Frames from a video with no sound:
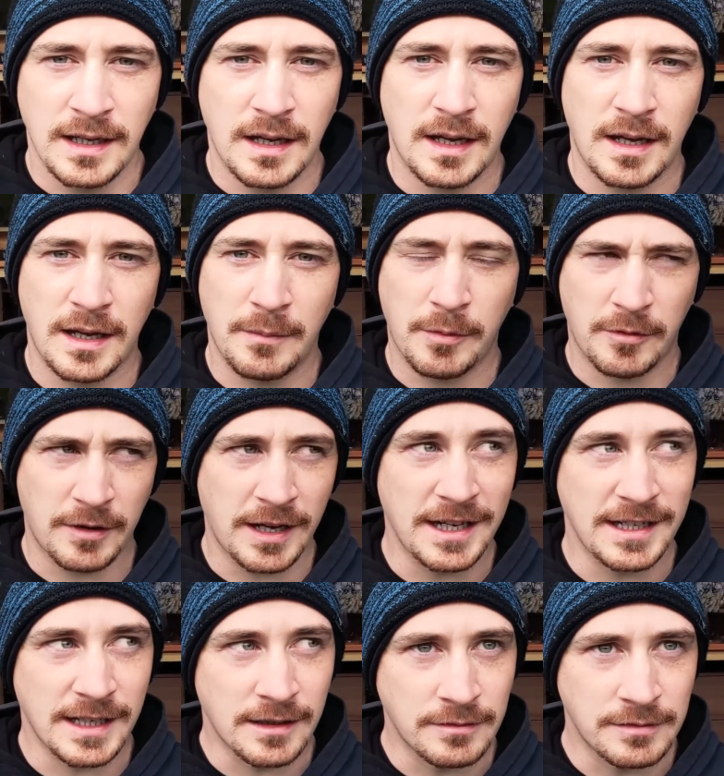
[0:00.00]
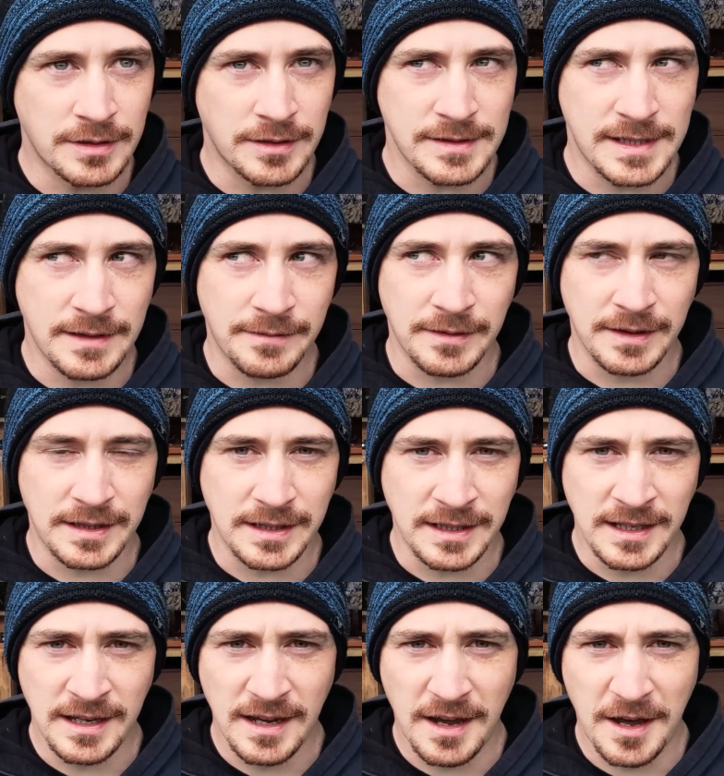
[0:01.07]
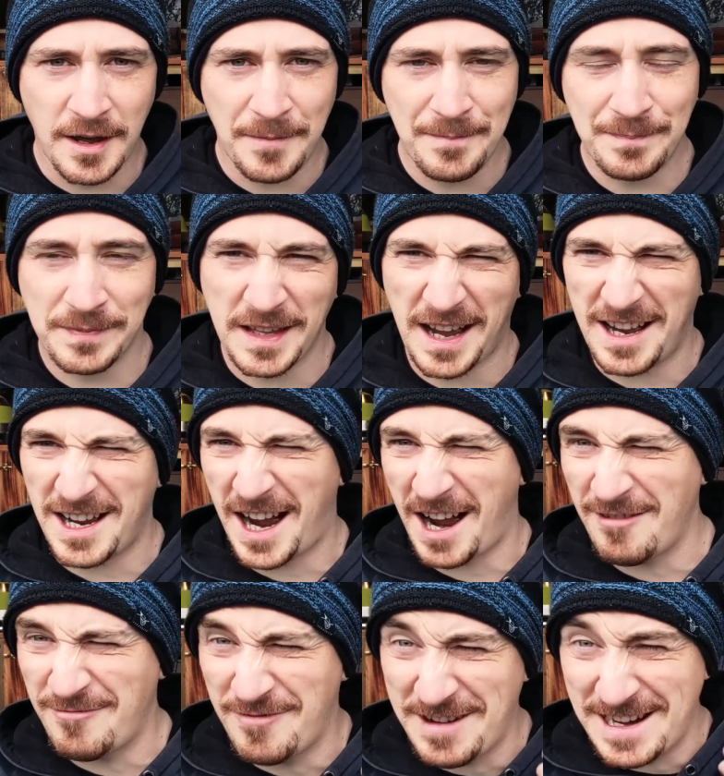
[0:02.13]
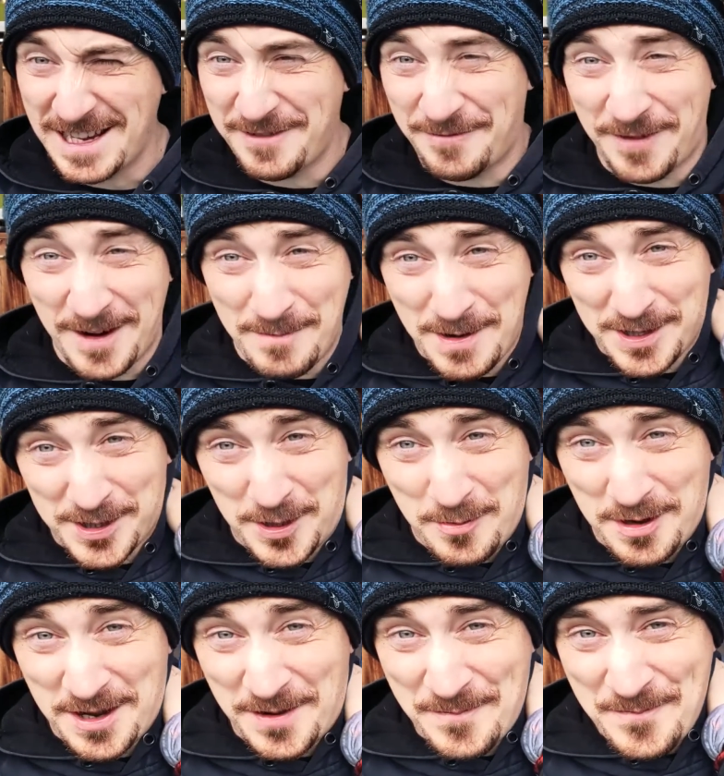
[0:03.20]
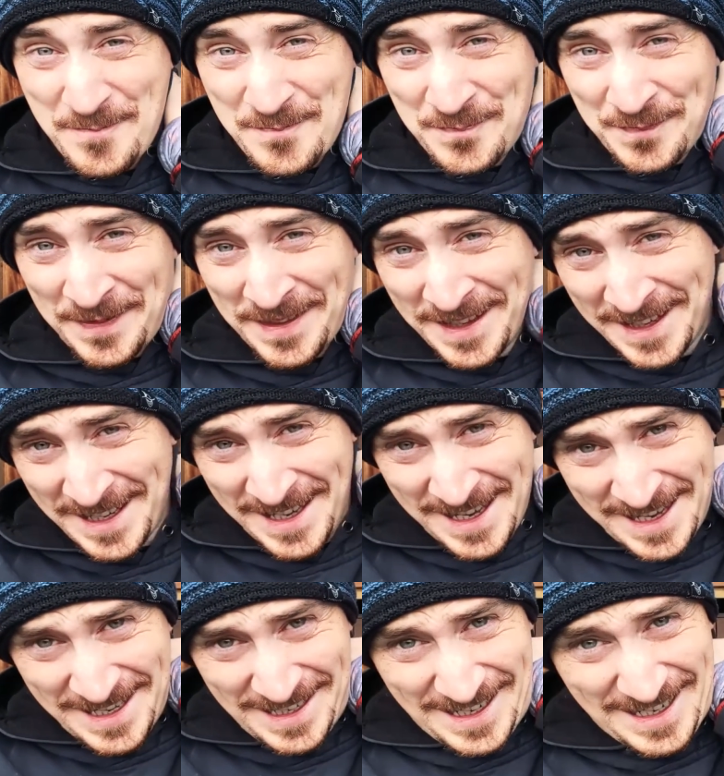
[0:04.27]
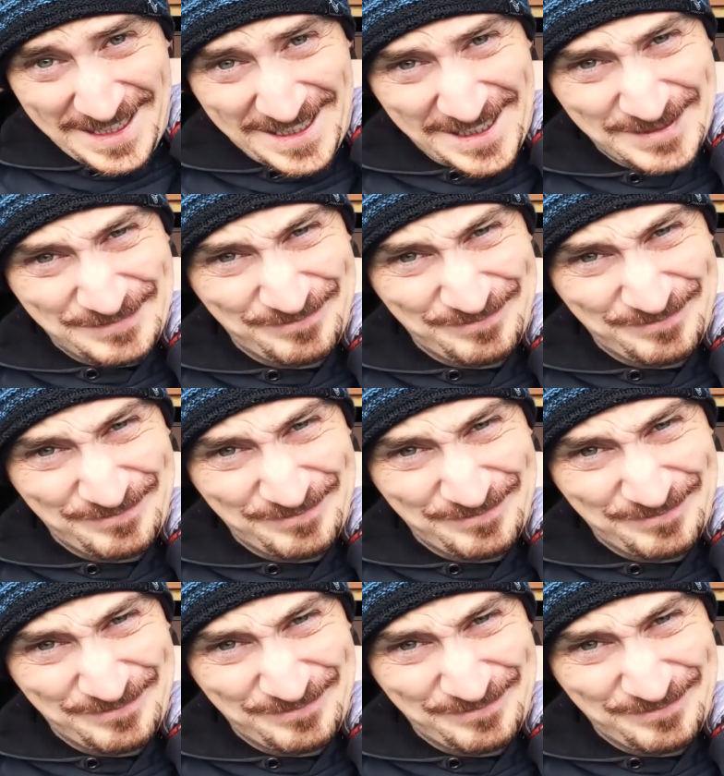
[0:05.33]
we're on 8 now, so 7 I think, I really fucked my shoulder. Like,